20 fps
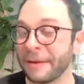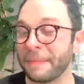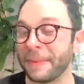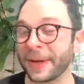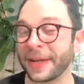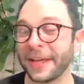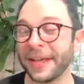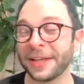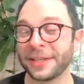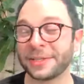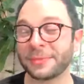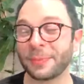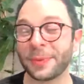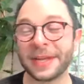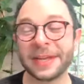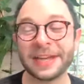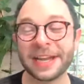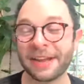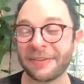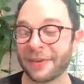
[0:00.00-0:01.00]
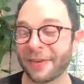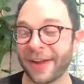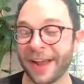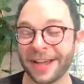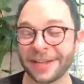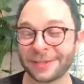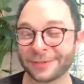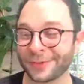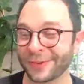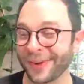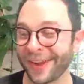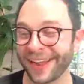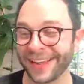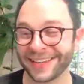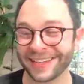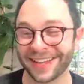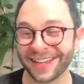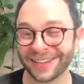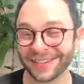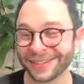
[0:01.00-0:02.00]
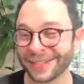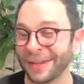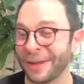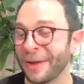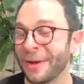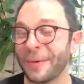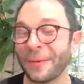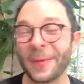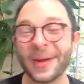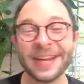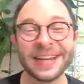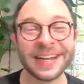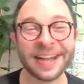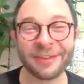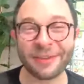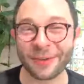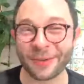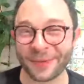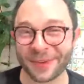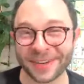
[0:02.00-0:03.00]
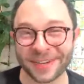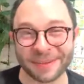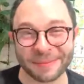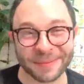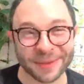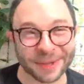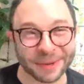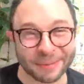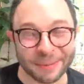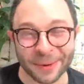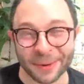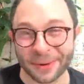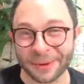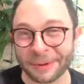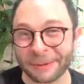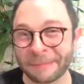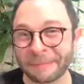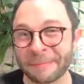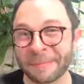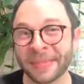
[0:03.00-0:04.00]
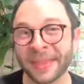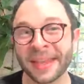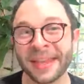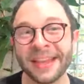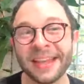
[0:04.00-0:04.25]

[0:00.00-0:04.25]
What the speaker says: because we never asked for handouts. We never wanted to be a burden.